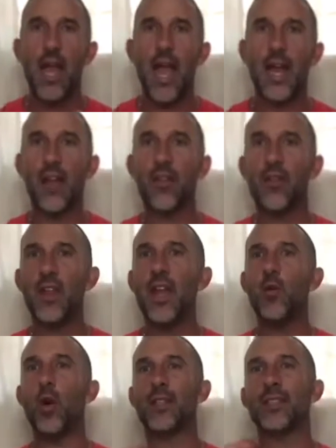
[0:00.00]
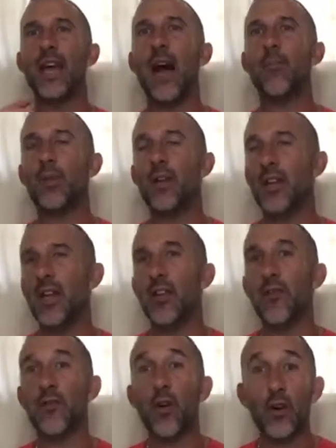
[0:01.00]
And I think what's happened in
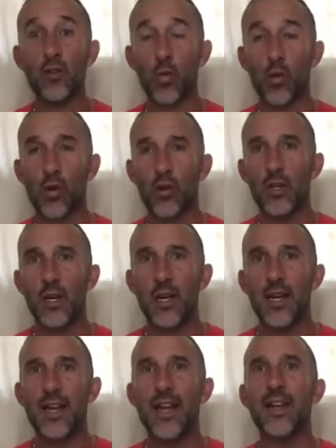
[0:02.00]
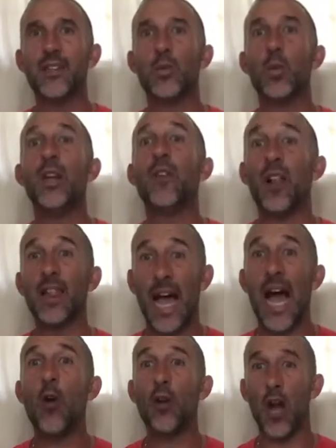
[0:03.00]
the first world is we've
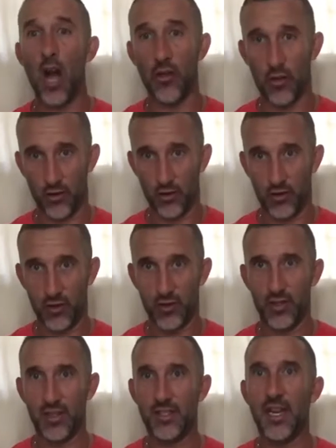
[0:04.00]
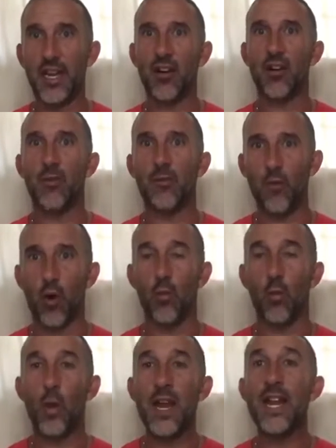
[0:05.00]
allowed others to hear Him for
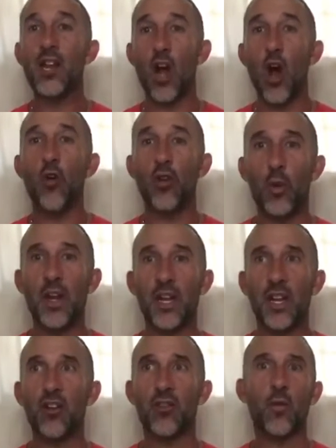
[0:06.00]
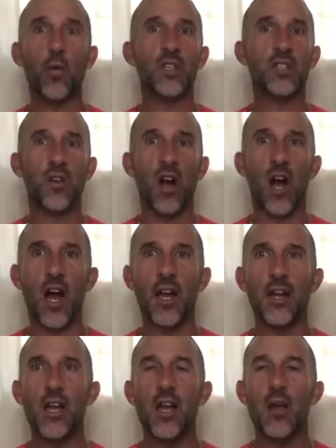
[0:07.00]
Him. We know that we can hear the voice of
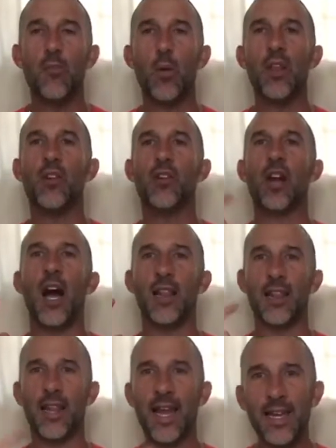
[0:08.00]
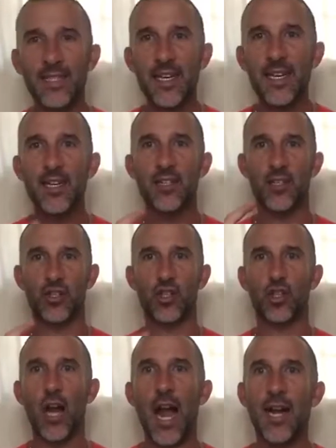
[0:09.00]
God, but we've either gotten lazy,
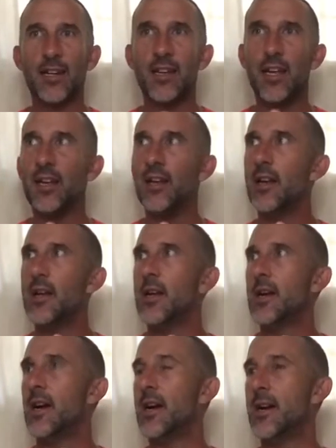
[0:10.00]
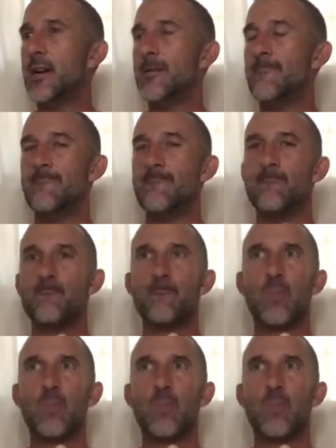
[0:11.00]
distracted, and